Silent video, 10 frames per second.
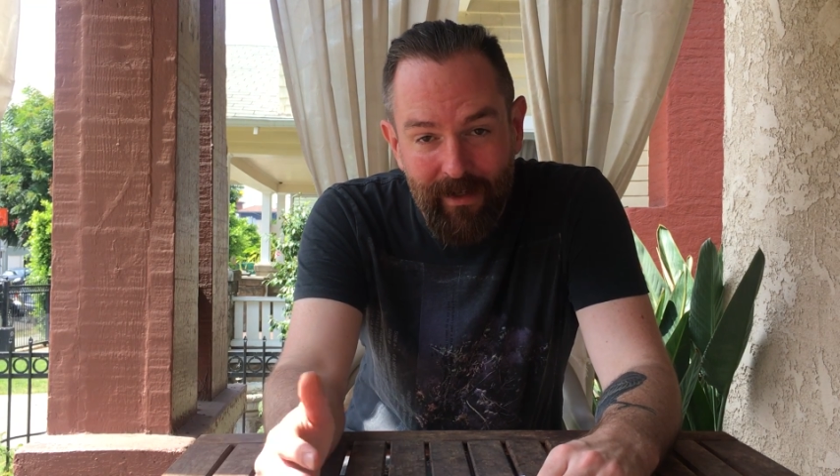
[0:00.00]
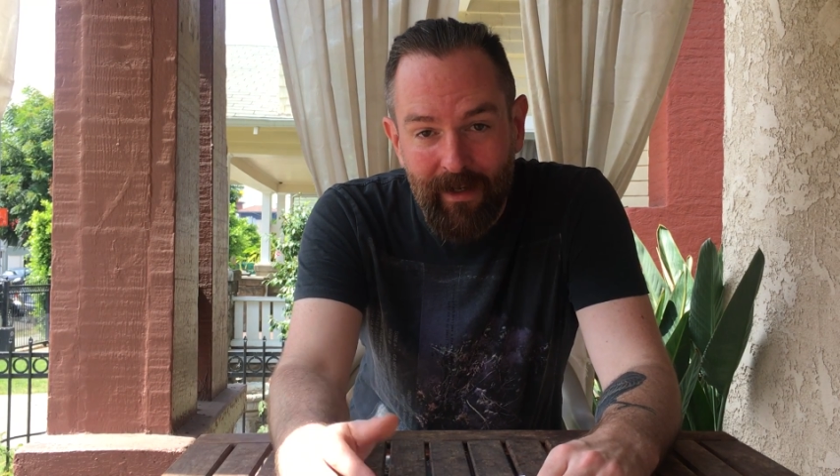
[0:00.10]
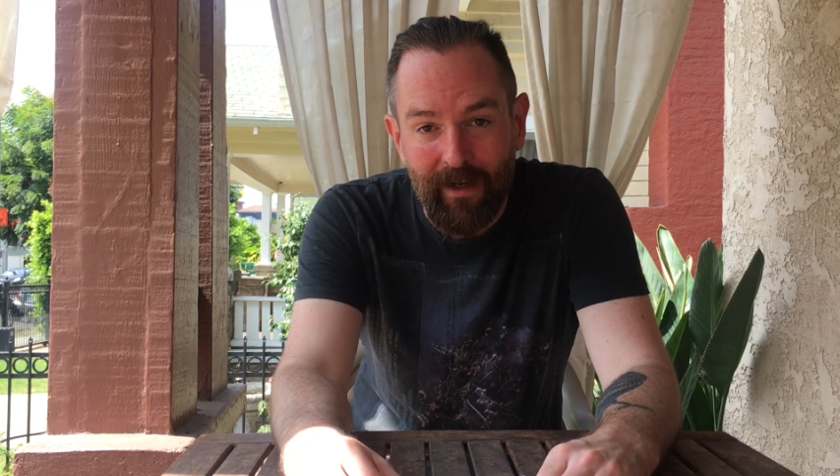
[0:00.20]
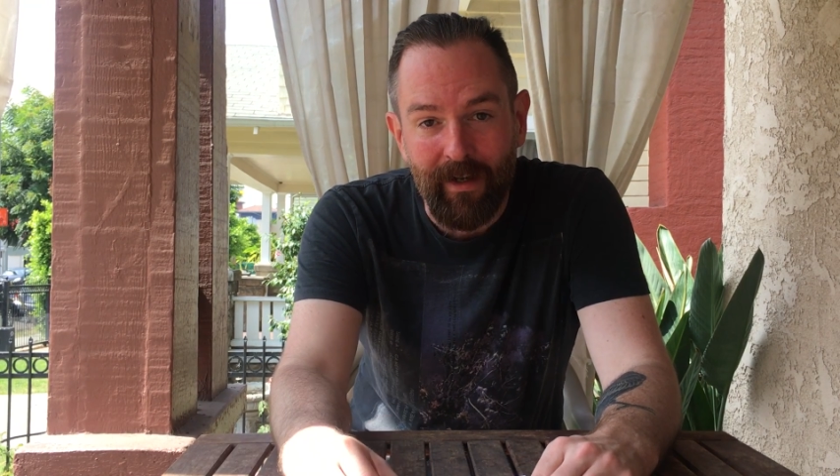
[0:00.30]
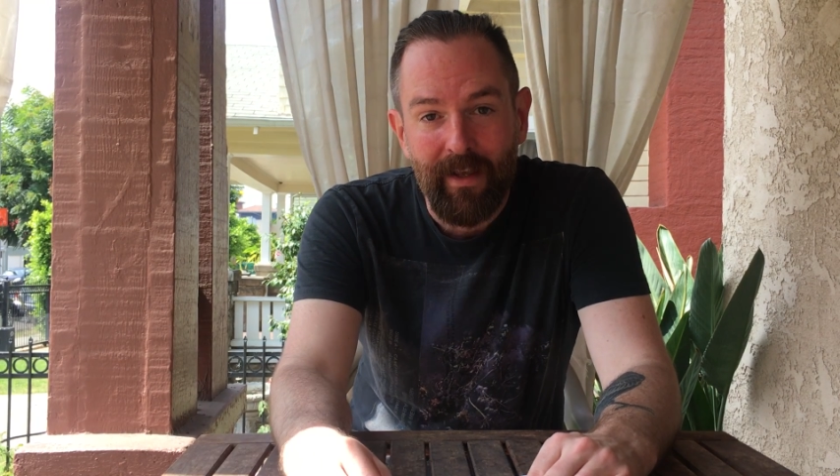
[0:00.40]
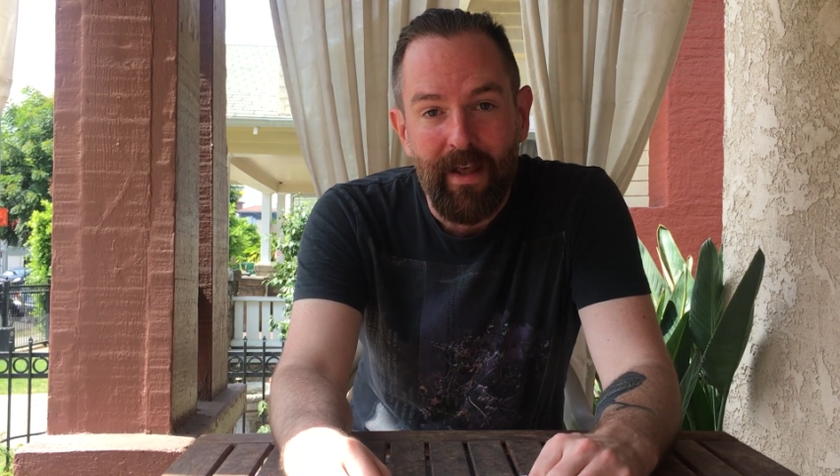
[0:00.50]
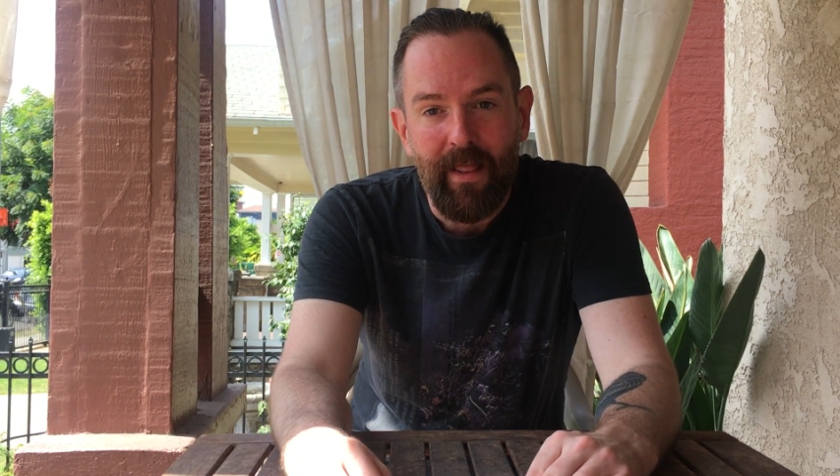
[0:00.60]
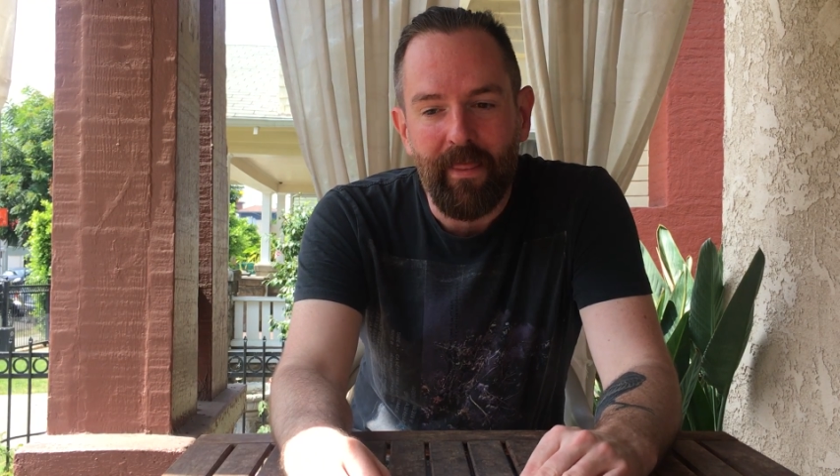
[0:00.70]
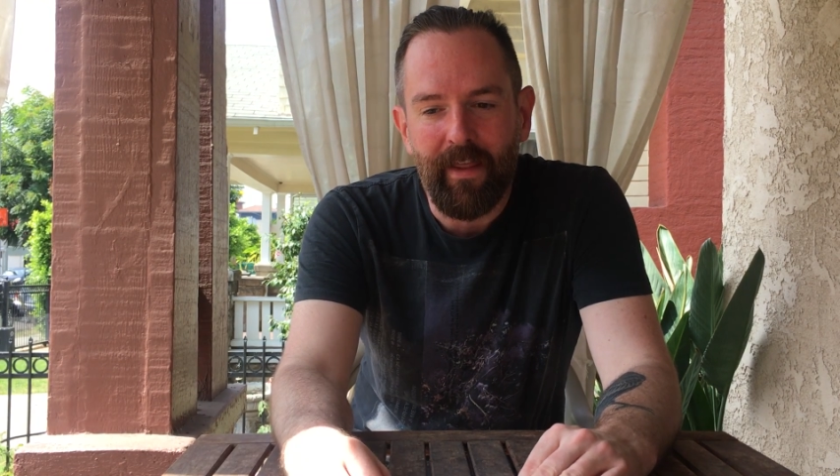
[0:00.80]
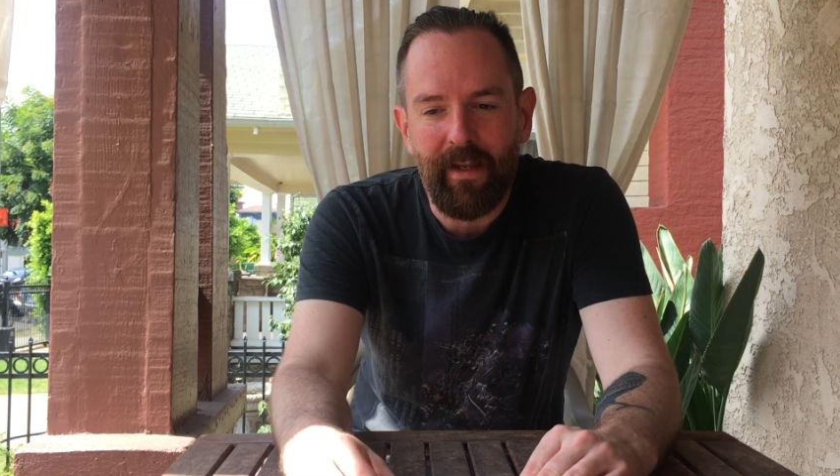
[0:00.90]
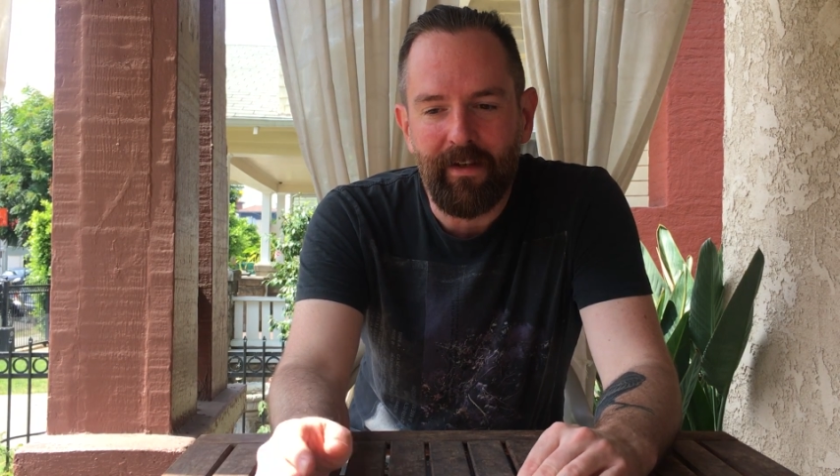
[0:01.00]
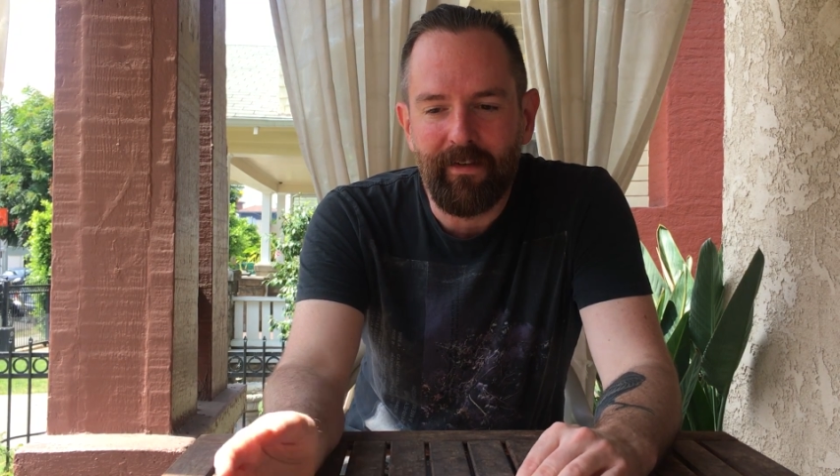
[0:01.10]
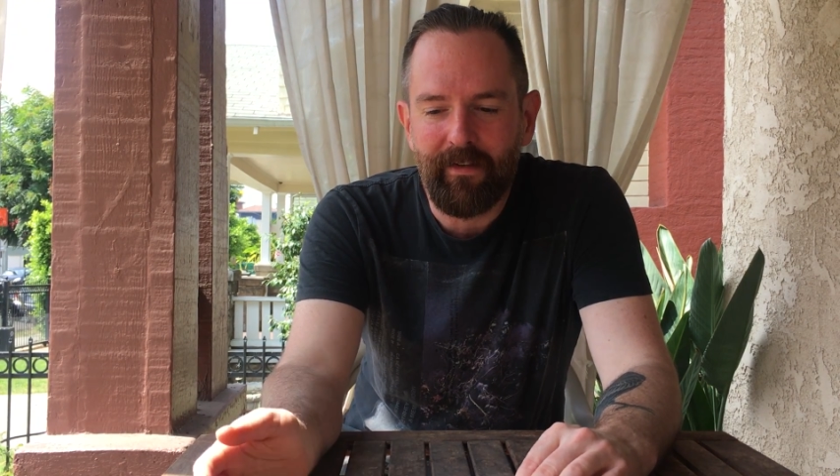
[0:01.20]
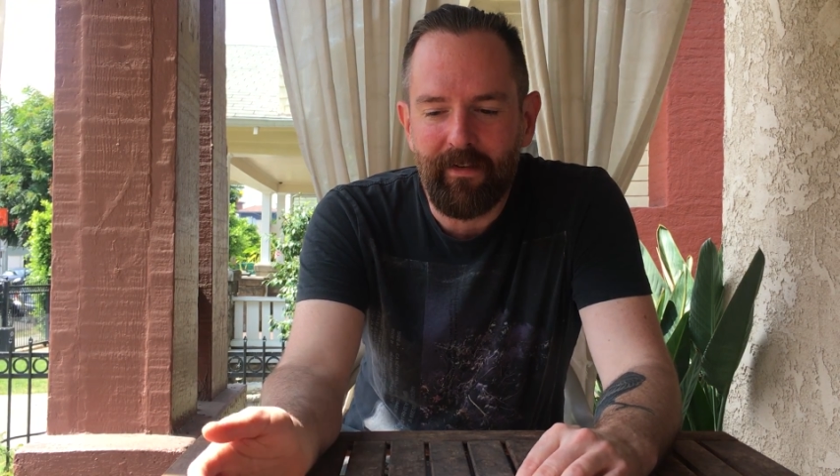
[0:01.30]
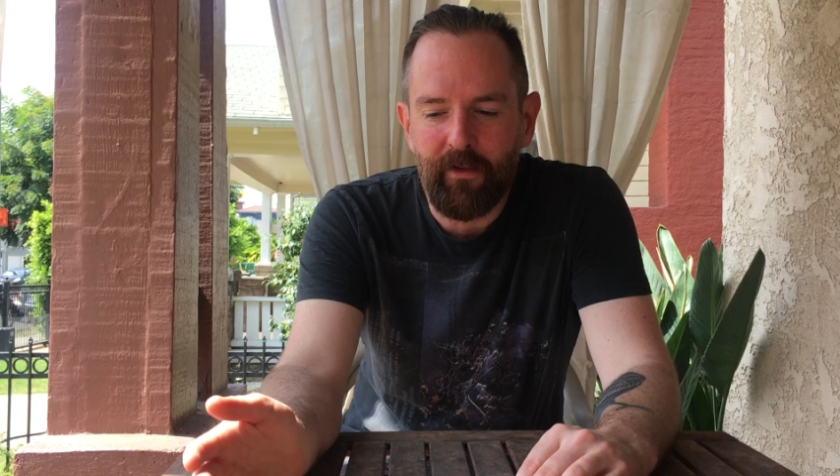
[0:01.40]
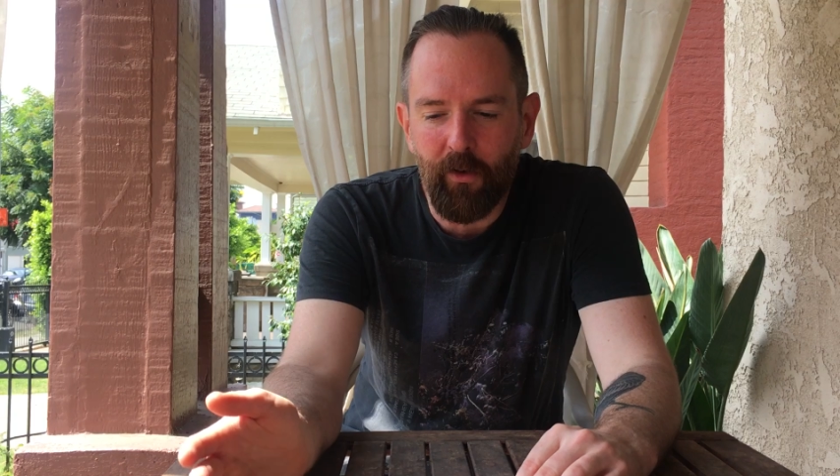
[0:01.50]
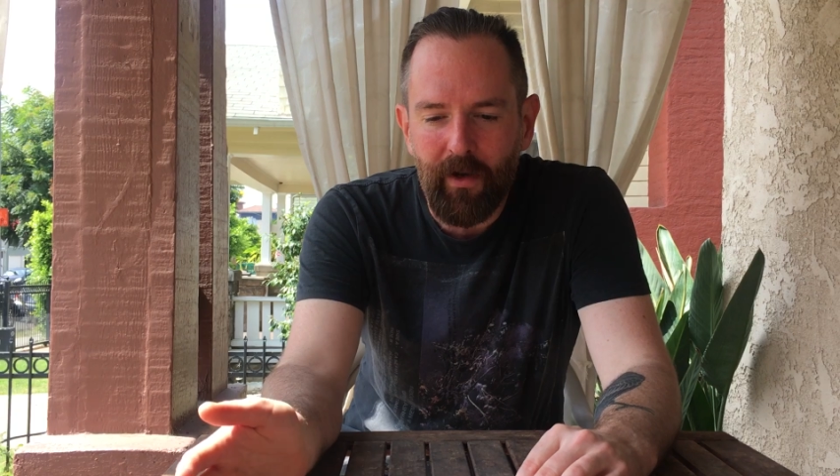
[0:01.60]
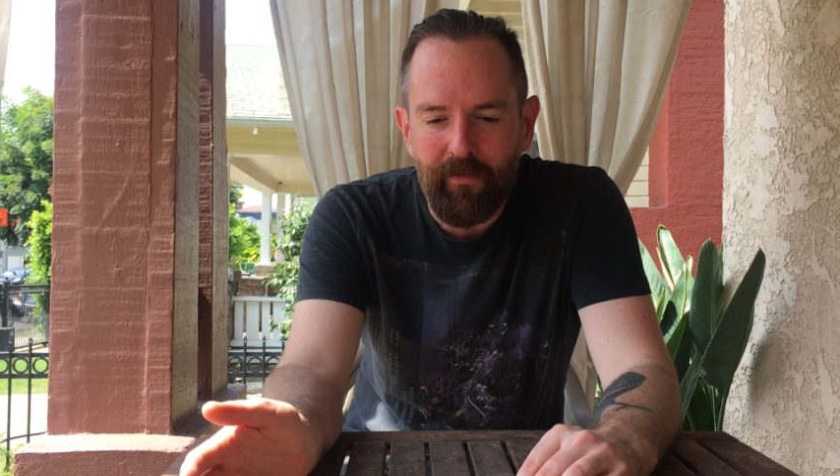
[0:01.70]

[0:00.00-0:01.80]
Uh, they don't